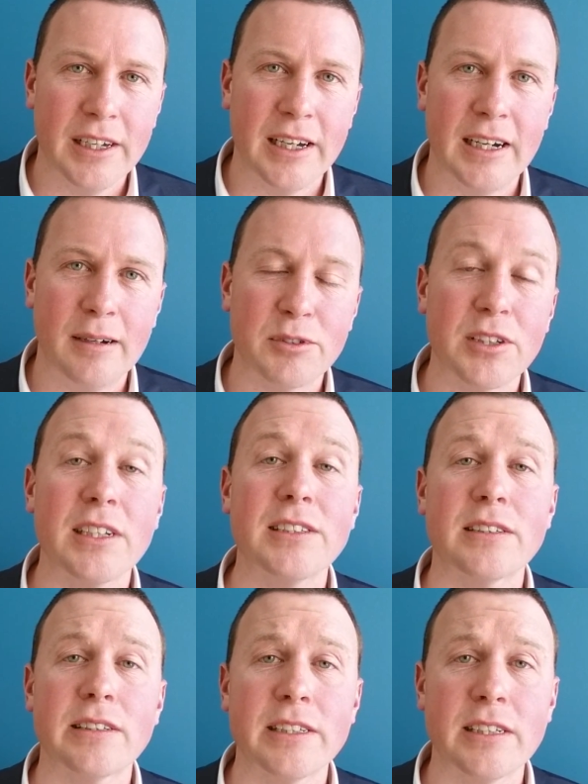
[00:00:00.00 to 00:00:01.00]
So
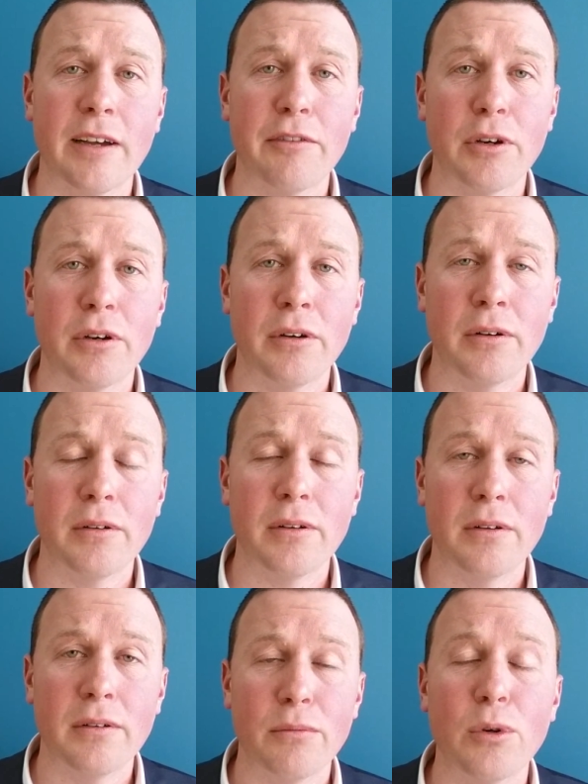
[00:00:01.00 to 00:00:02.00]
let's have
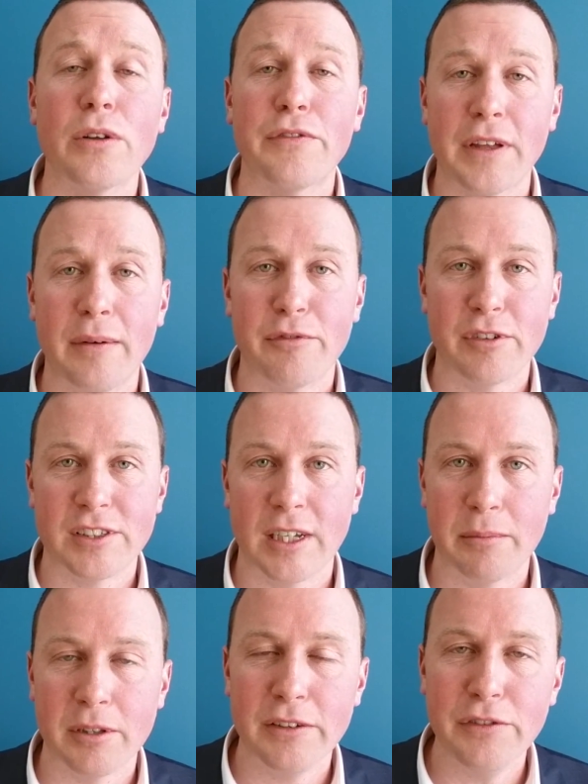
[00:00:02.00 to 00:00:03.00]
a rule of thumb, for
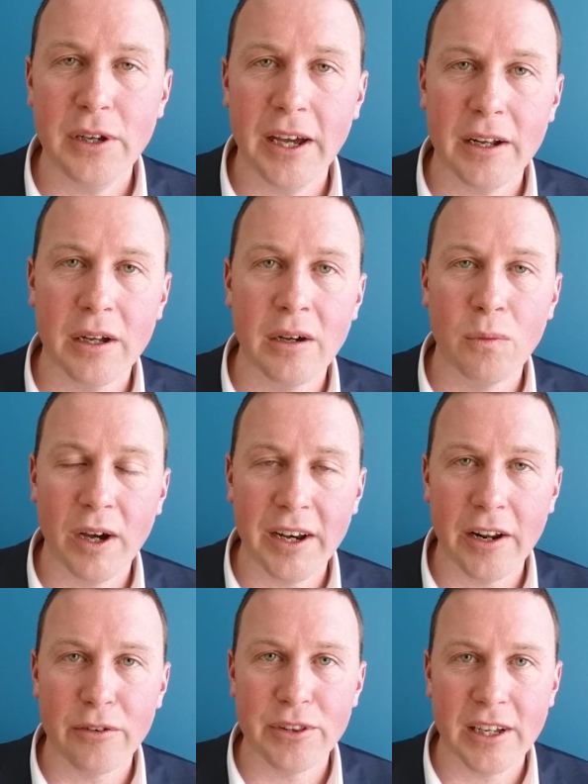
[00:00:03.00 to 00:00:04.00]
example. If you had a
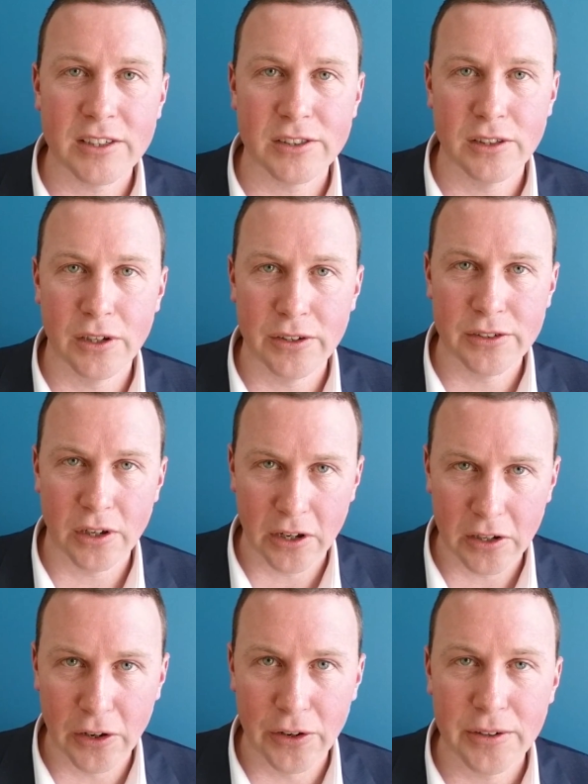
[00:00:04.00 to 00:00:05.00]
$100,000
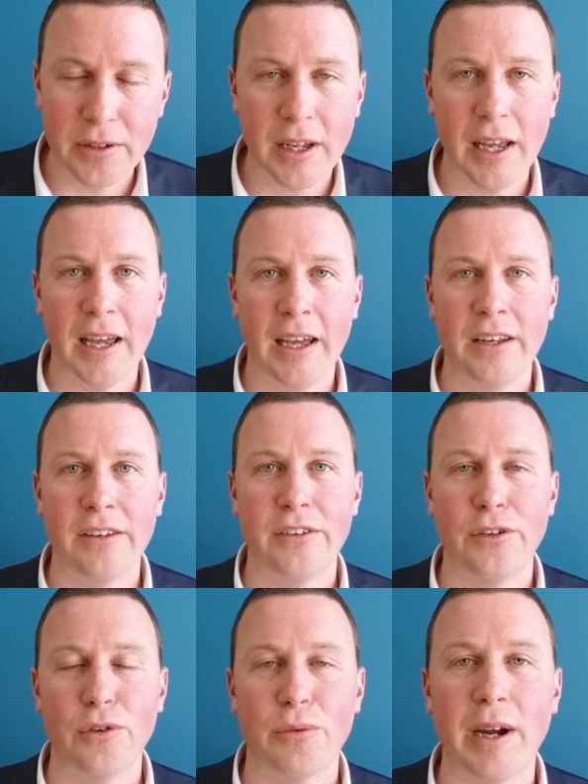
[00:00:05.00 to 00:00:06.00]
loan and
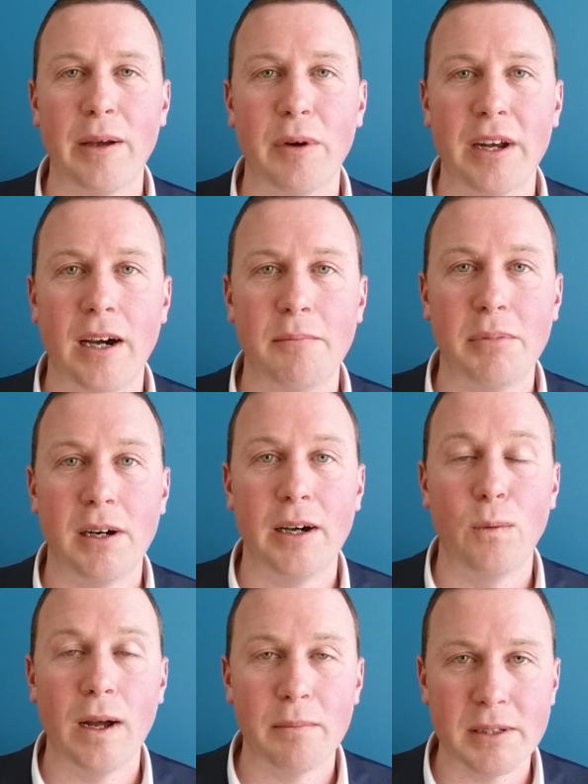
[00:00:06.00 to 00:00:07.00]
your rate went up
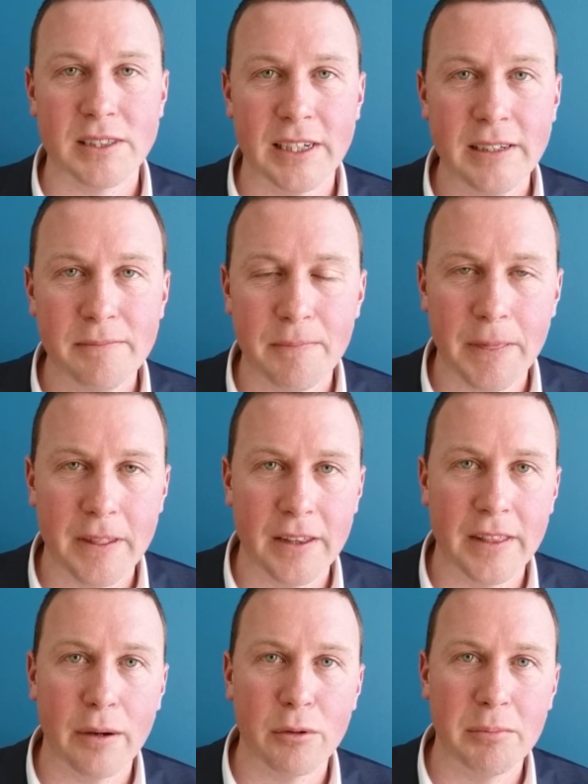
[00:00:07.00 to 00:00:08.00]
by 1%,
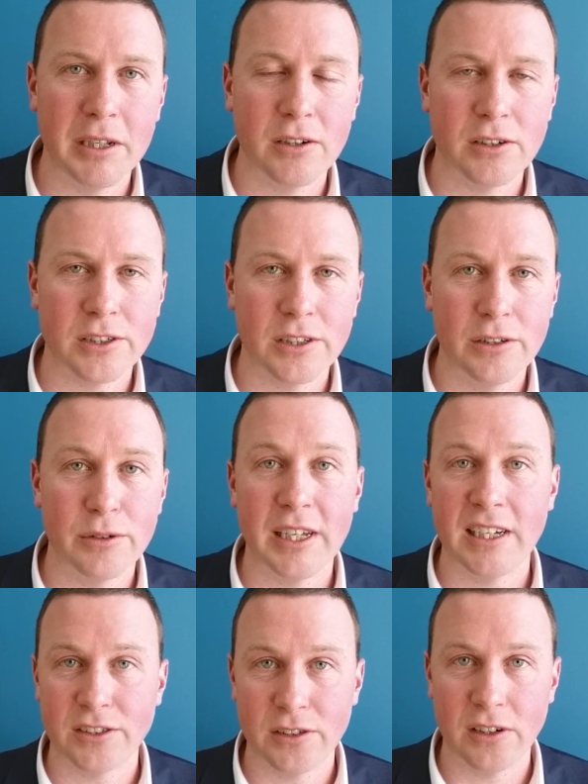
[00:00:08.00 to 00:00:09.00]
then that would be costing you
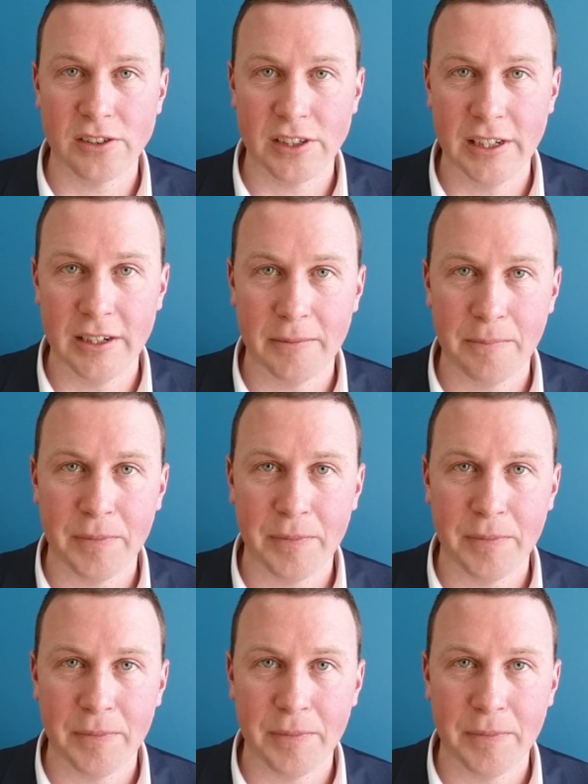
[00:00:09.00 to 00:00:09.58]
$1,000 a year.